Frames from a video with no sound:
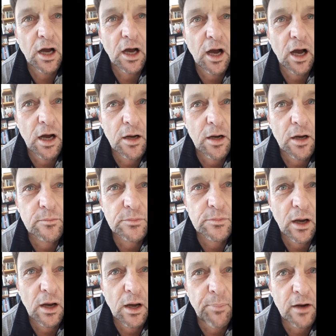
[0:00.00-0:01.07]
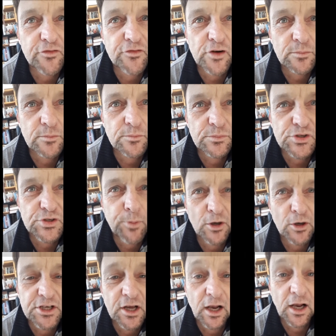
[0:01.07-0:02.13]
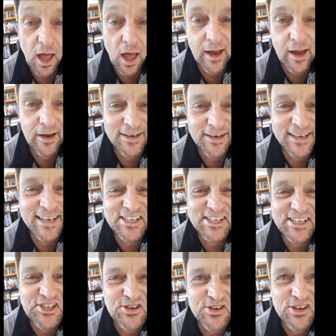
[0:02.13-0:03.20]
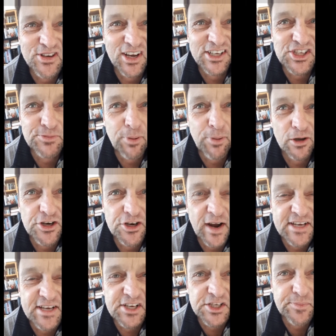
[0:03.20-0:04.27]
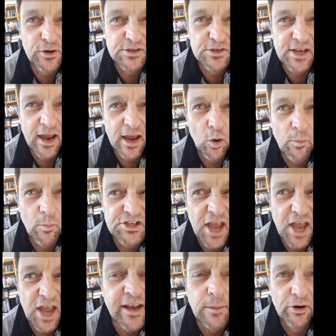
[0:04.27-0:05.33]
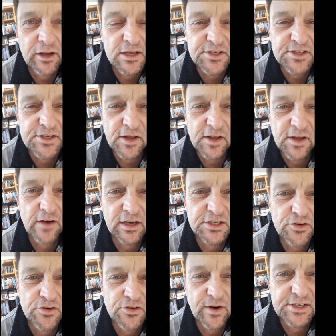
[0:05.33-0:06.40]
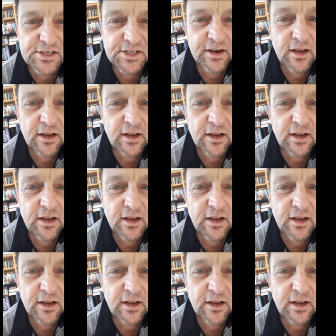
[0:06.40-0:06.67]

apart from spotting a lion, to spot a racist, because almost anybody in South Africa is a racist.